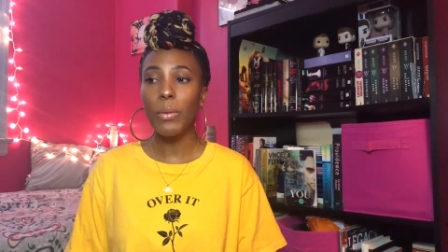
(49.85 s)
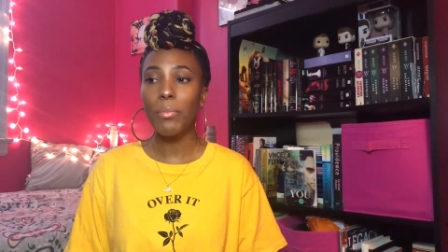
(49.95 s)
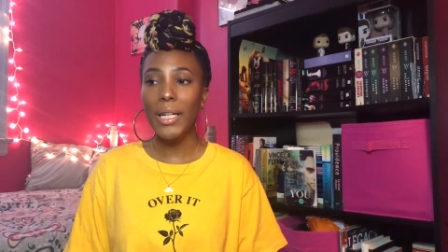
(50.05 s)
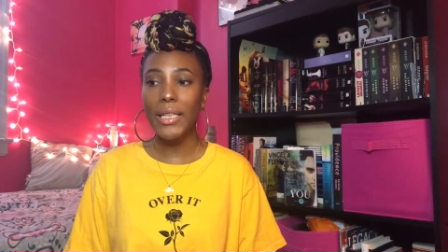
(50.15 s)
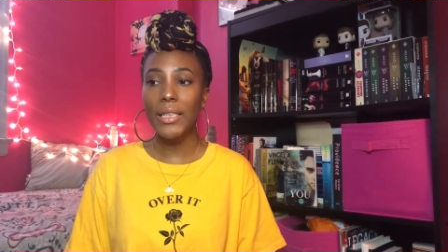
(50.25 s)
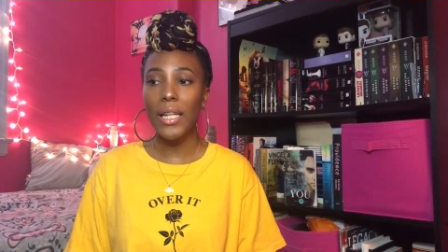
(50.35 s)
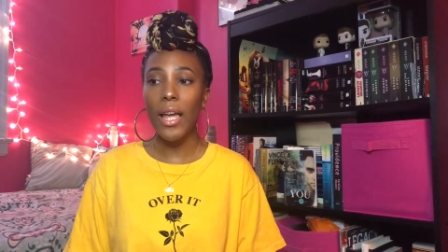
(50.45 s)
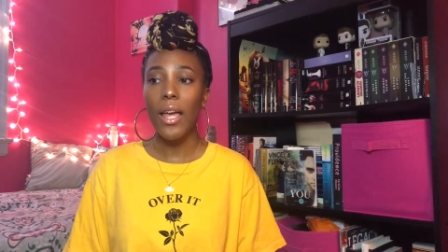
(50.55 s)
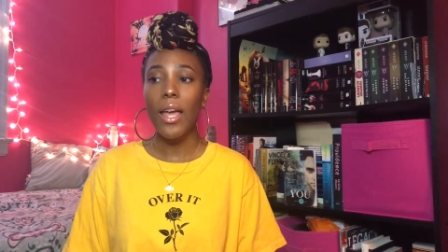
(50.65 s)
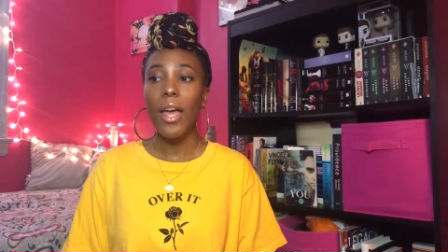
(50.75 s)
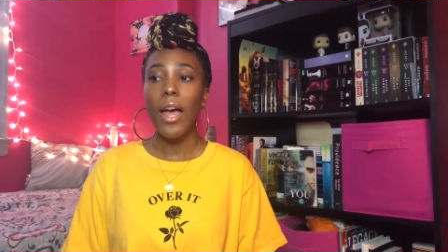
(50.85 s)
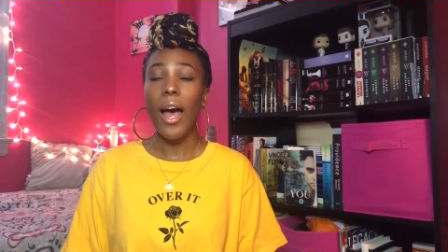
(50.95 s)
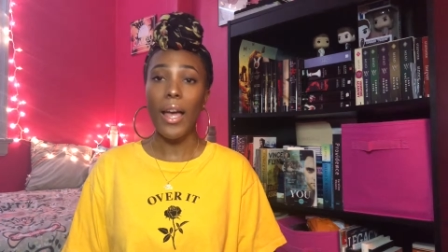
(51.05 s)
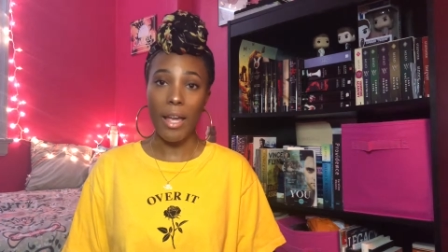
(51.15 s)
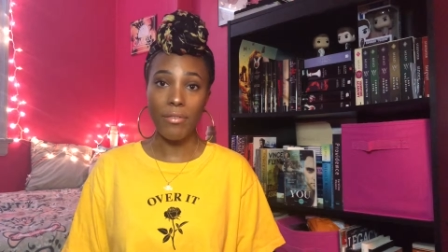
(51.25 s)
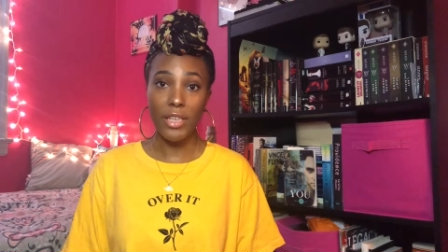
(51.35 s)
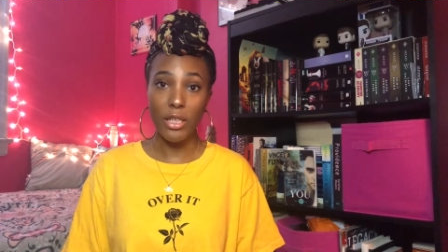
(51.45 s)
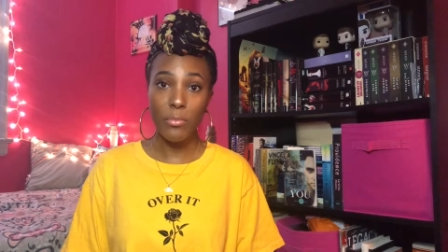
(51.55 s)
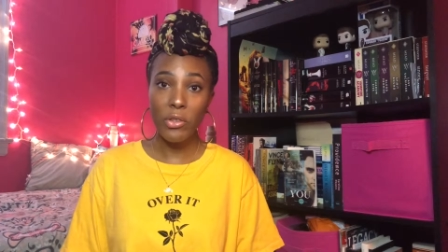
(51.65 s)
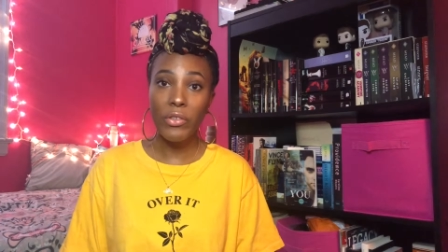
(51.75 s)
But I have seen
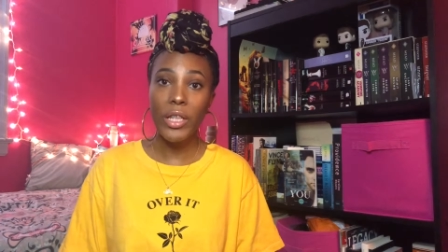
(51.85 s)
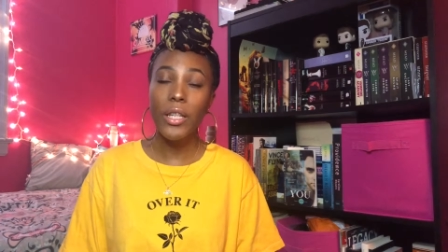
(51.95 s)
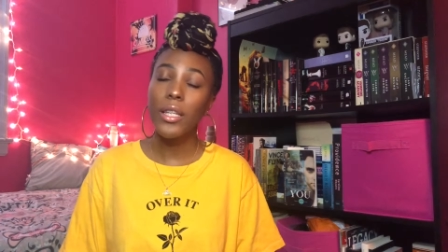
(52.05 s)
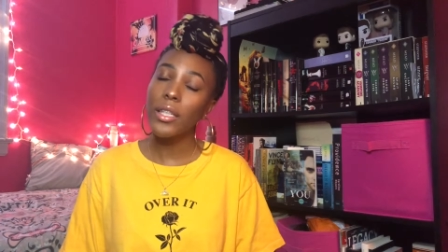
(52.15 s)
the movie.